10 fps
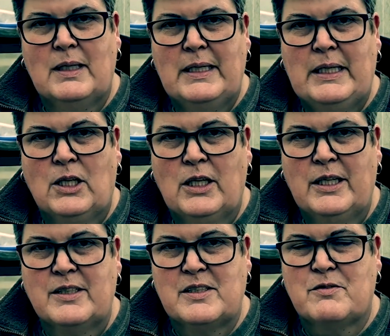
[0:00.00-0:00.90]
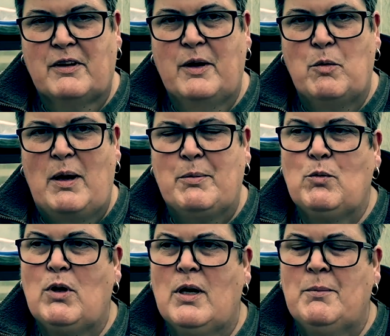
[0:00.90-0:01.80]
in Ireland it's very wet.
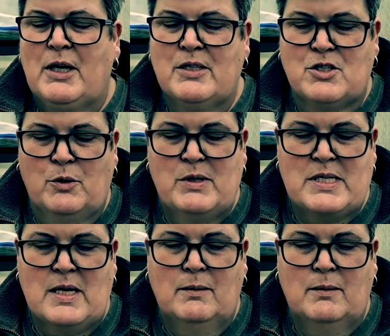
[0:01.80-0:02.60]
But what I might do is